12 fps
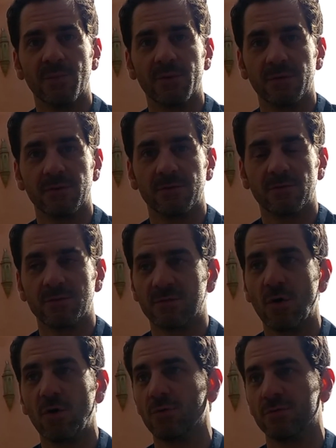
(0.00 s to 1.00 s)
but
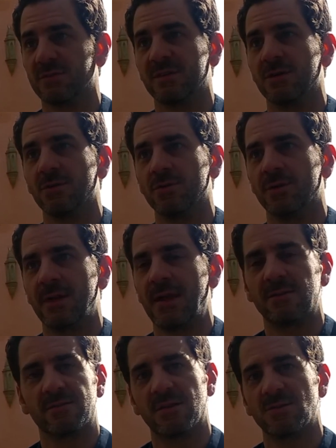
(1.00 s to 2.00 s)
so skilled and
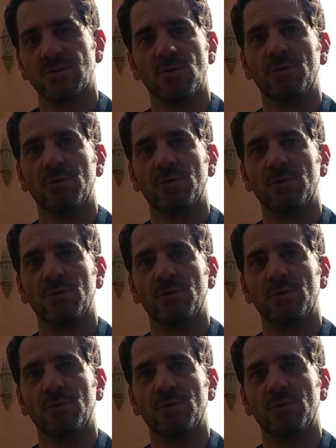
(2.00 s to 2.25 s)
has such an